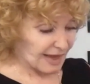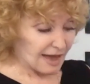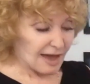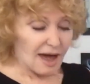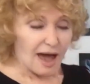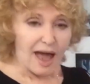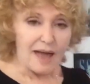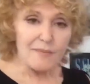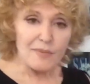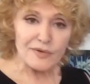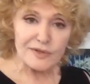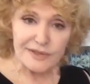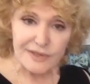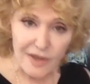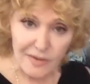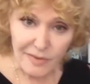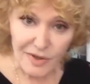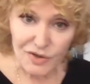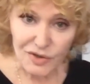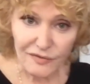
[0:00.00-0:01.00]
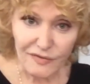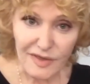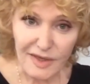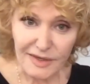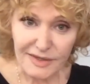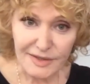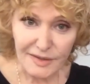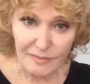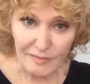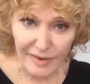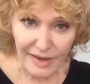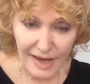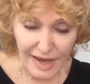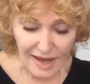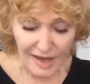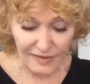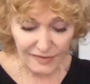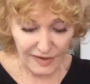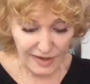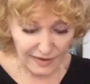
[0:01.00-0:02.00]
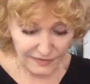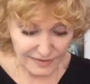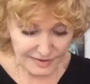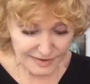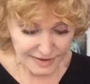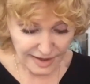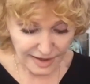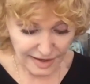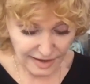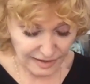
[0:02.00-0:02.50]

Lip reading: I put so much of this in my hair the other day.